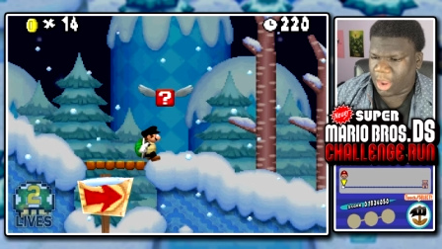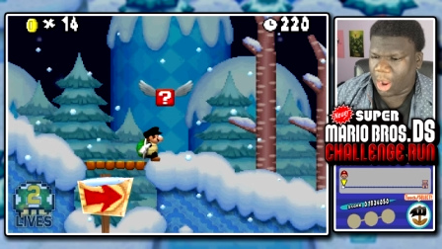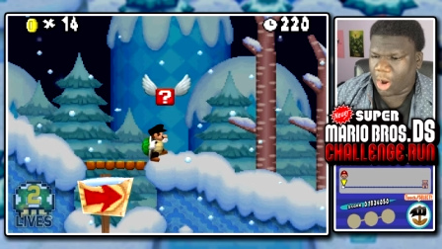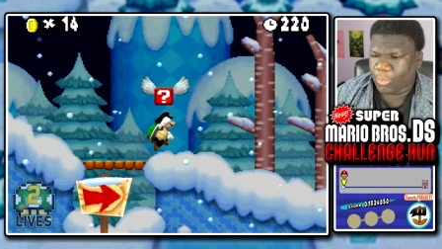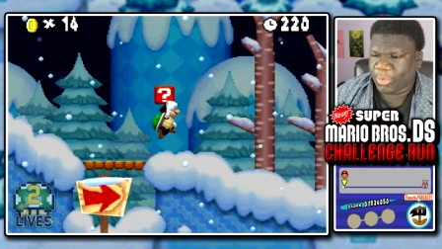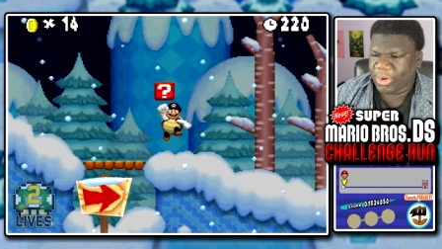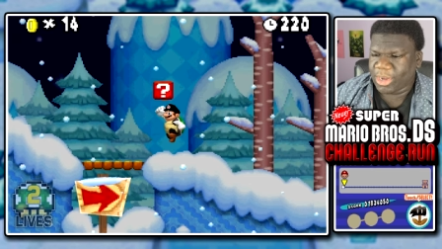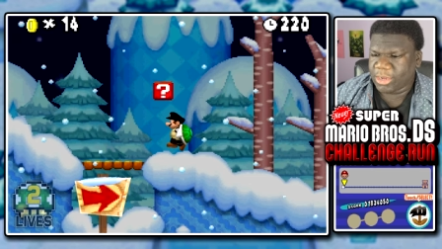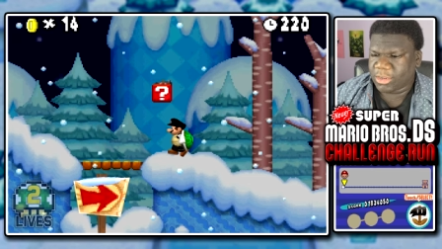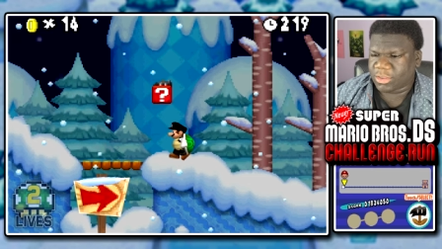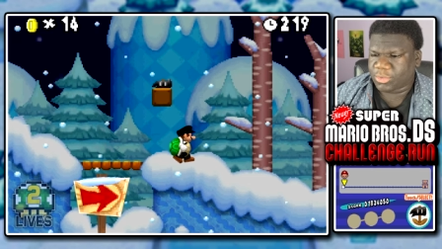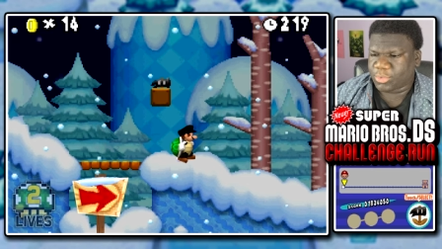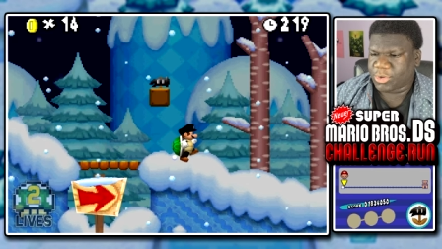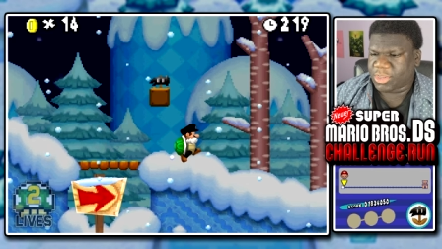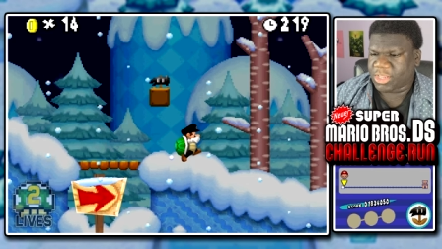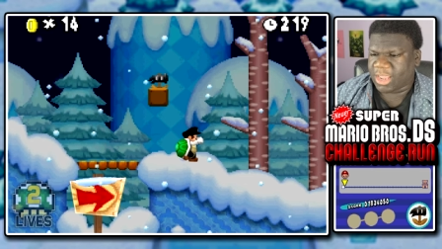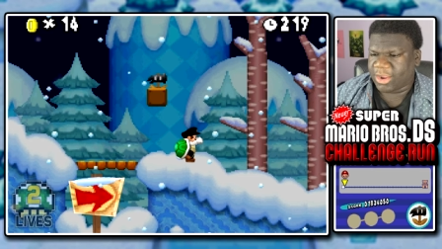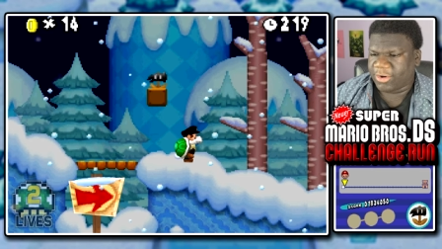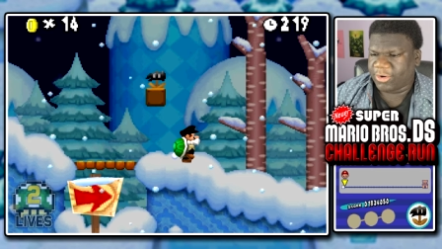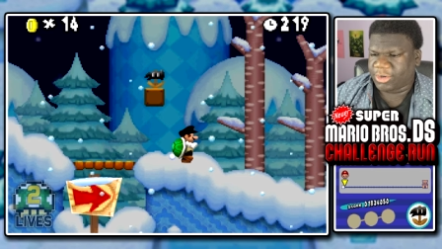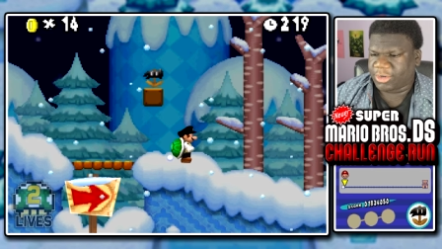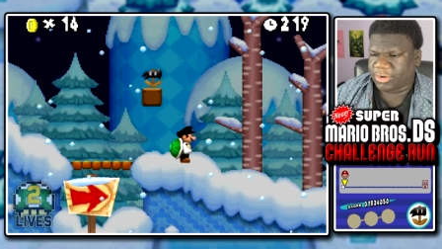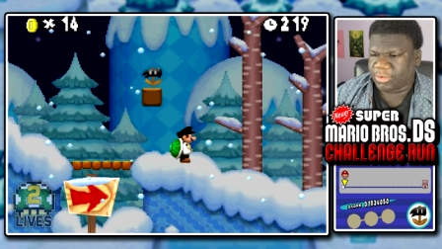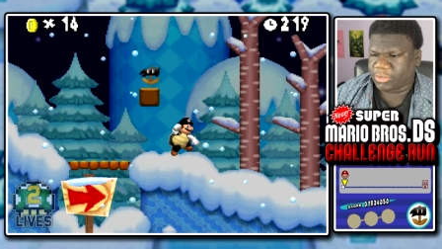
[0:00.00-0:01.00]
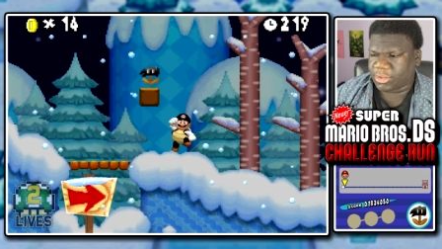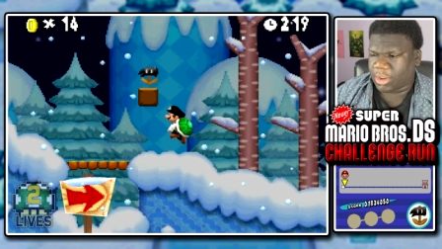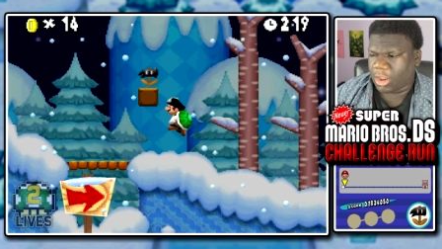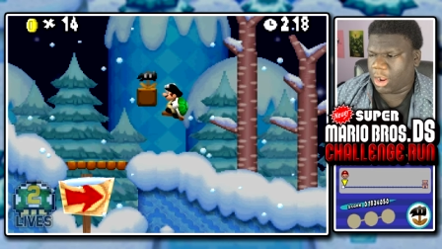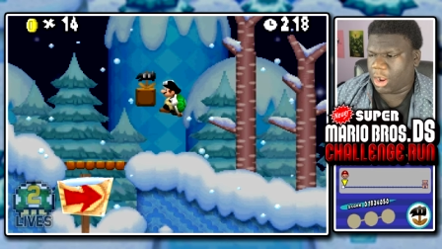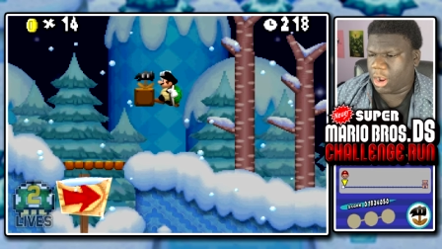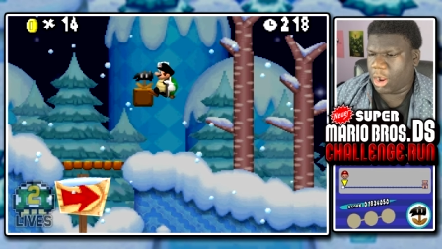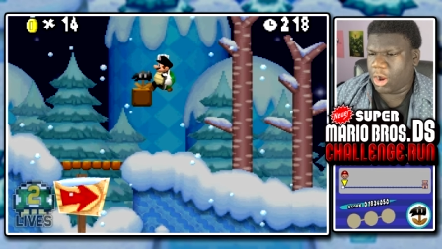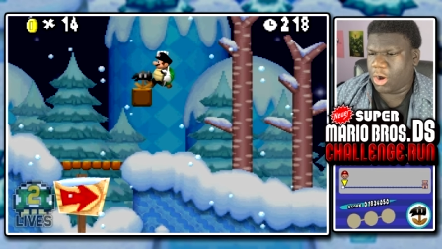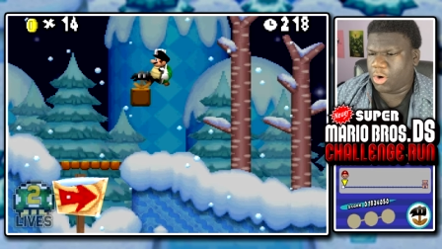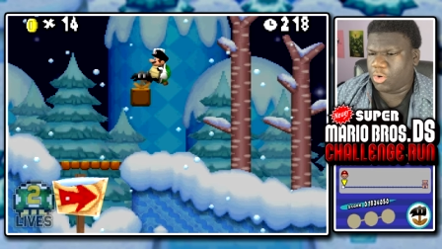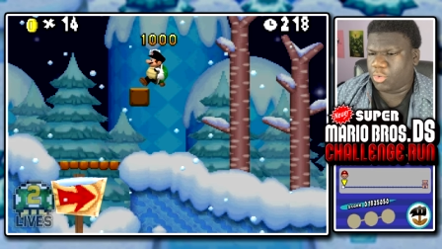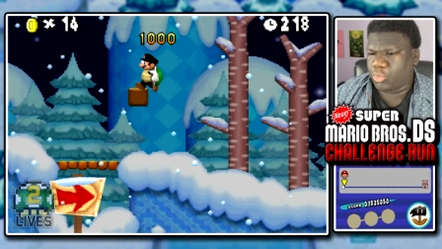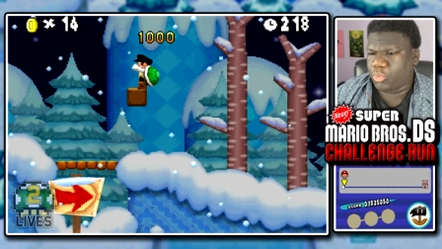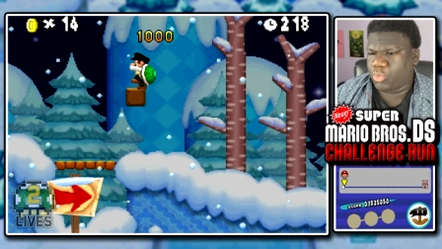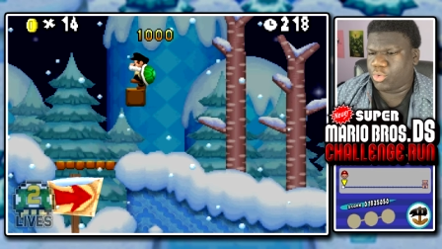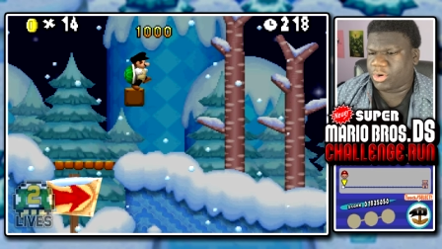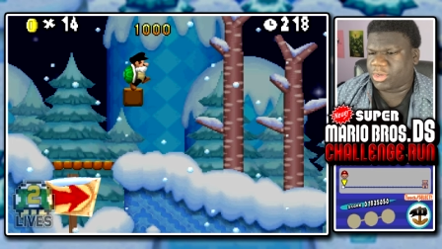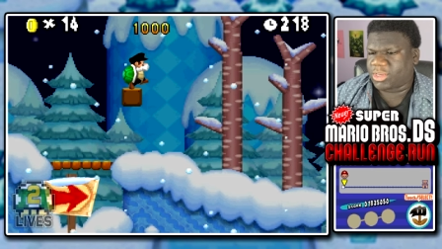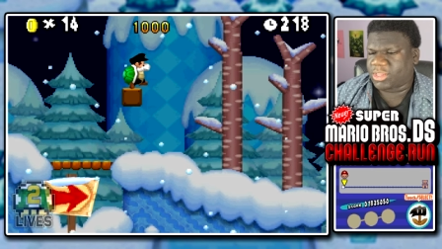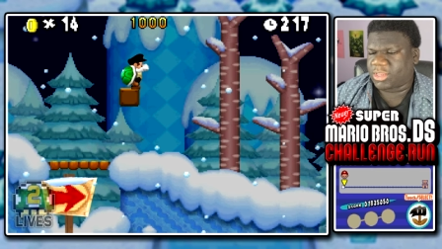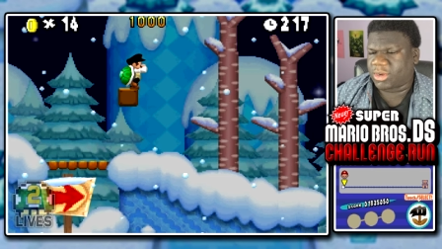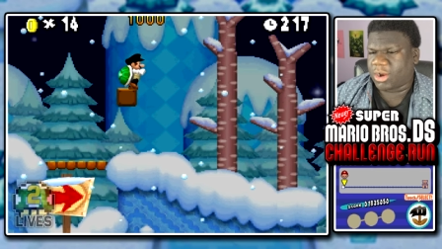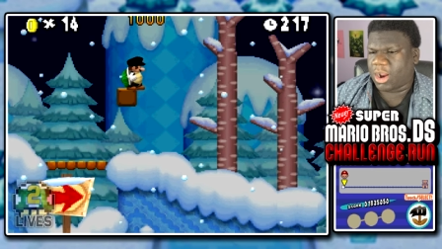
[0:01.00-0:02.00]
Oh, we didn't switch characters. Oh,
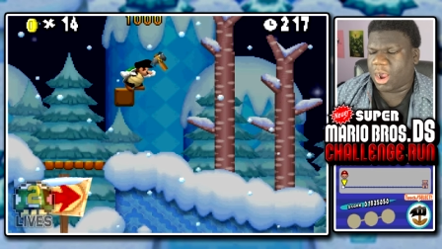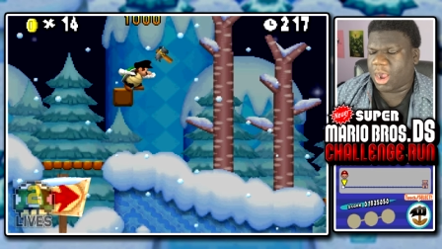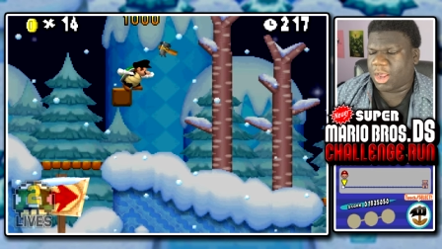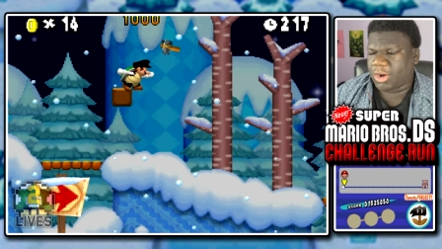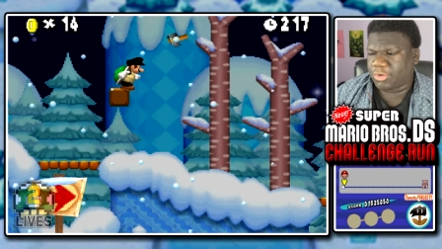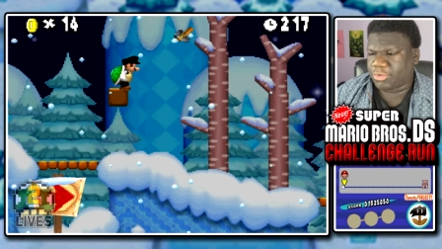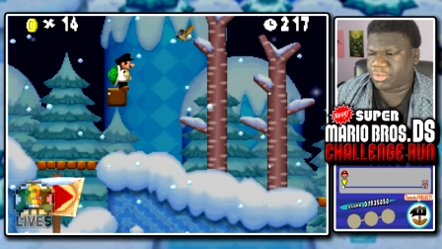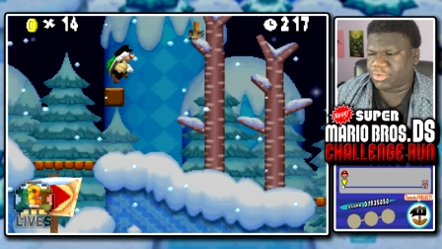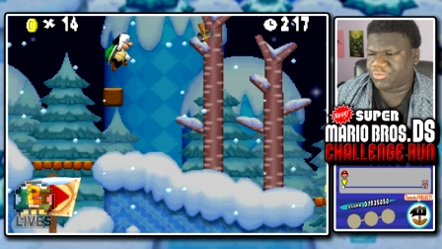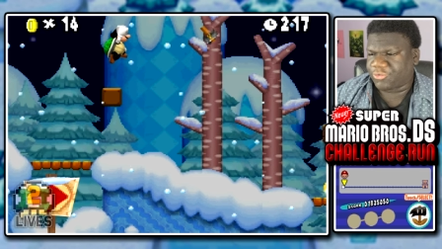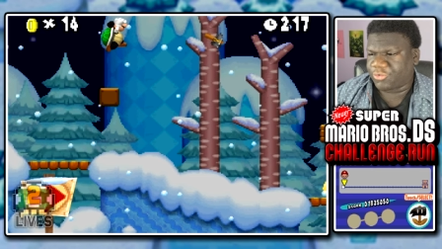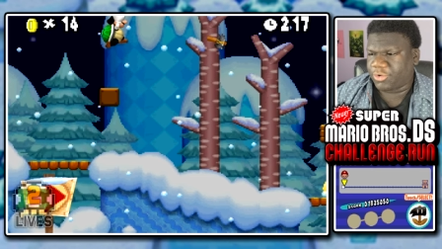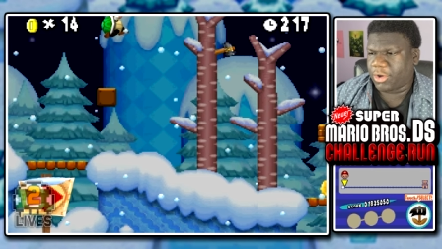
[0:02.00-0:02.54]
it's an auto scroll.